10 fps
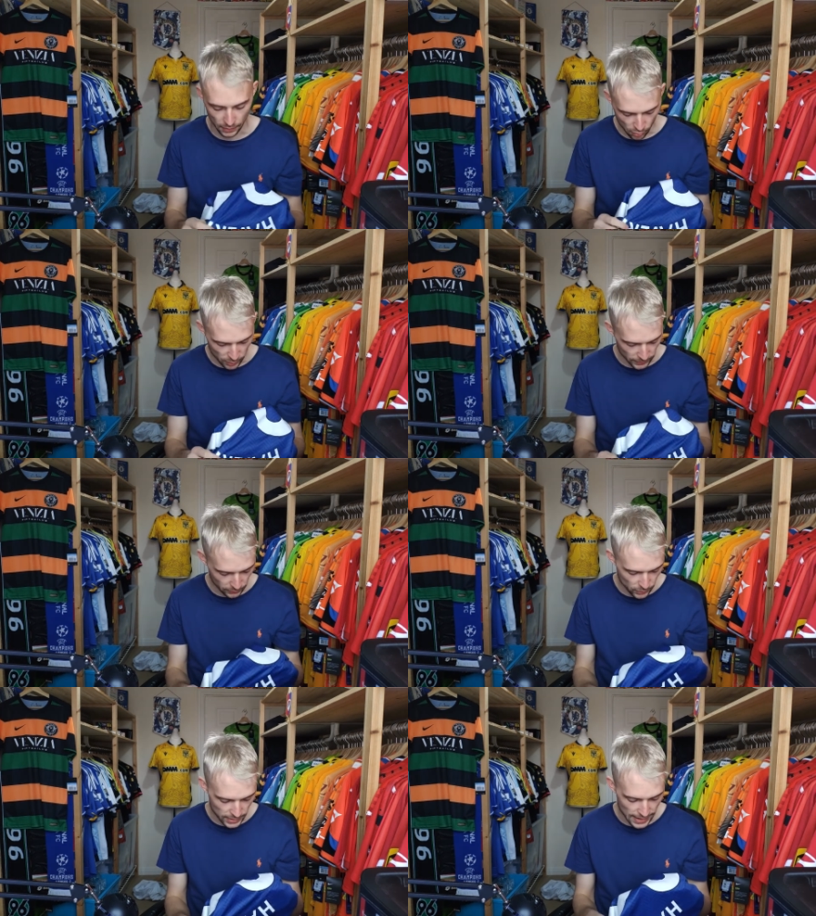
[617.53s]
oh, by the
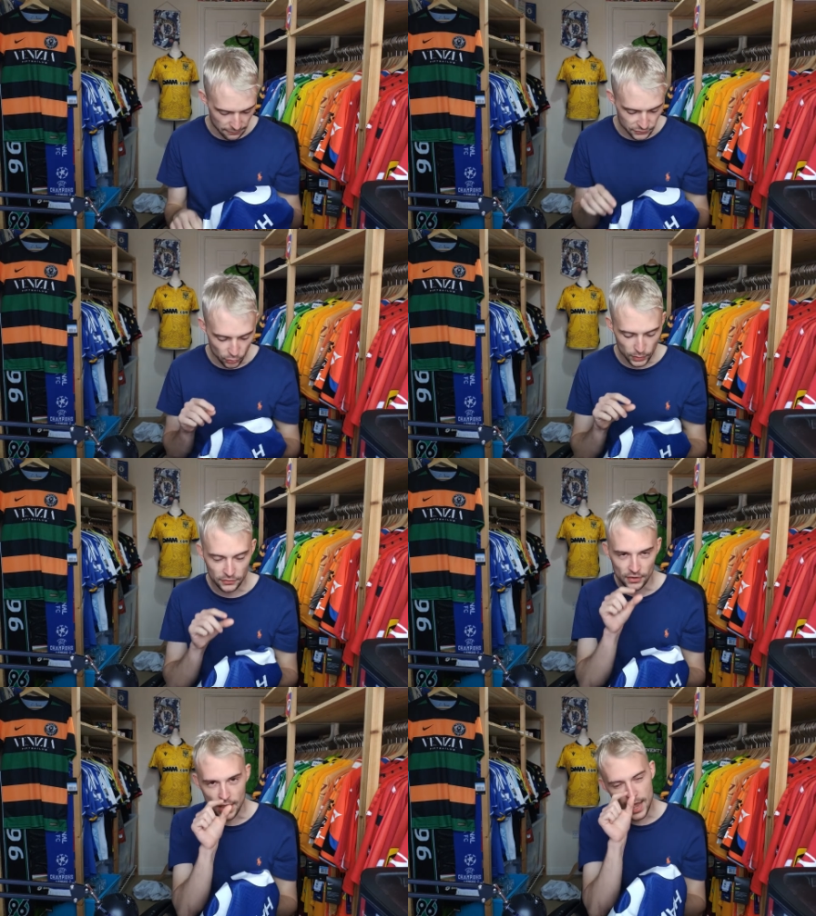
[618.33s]
way, I've
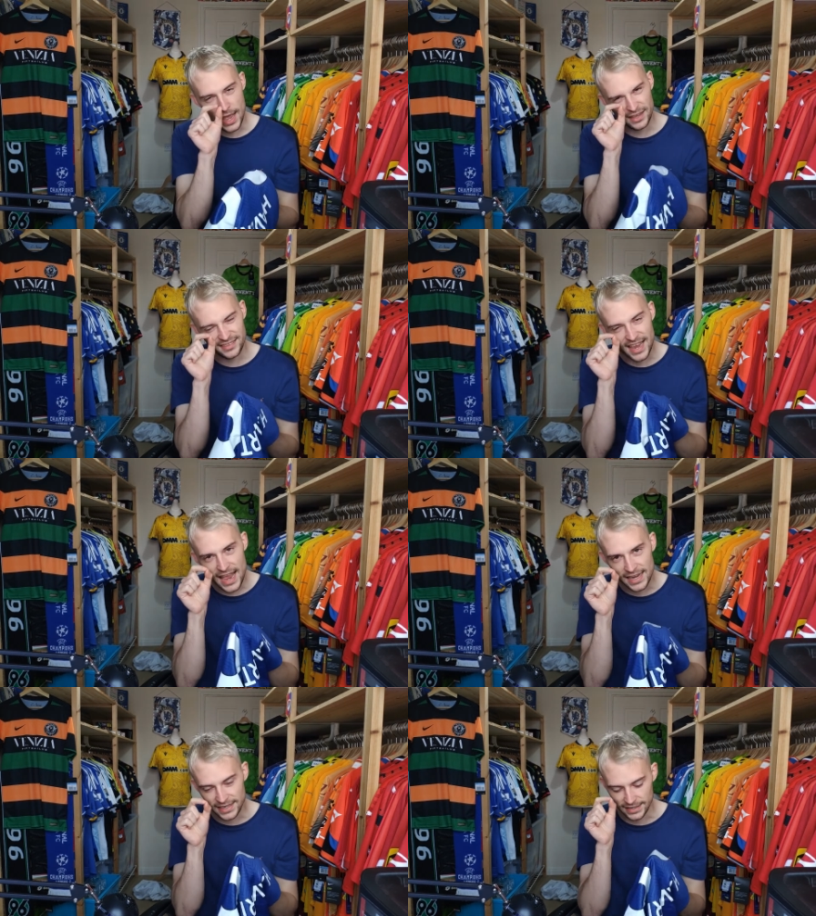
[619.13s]
noticed a
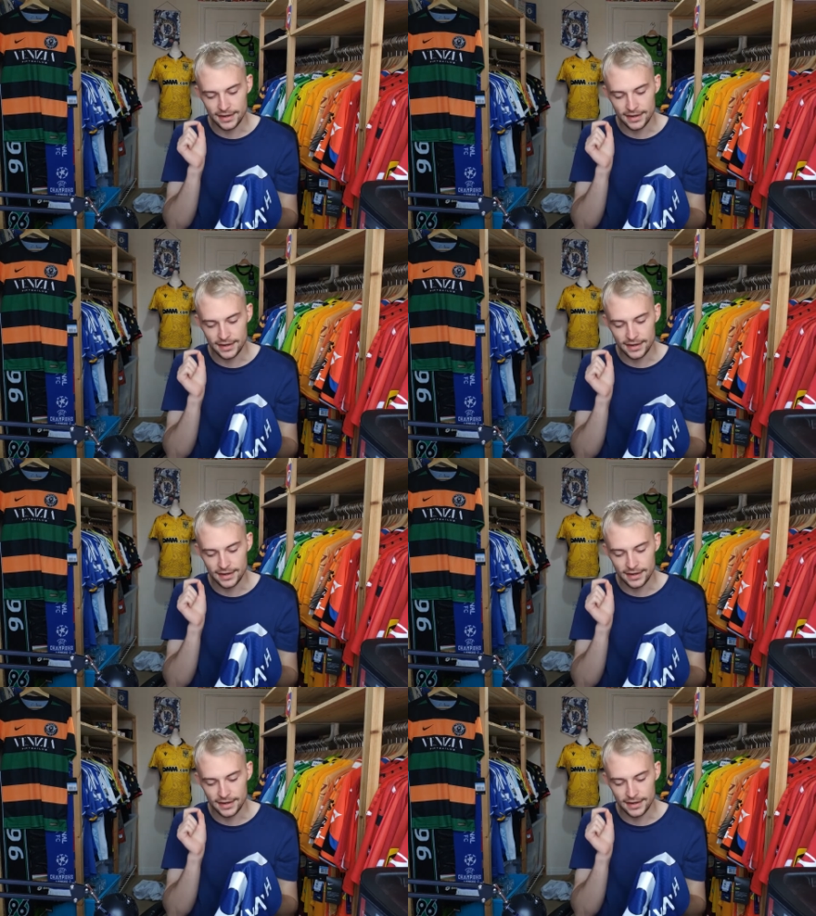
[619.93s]
tiny,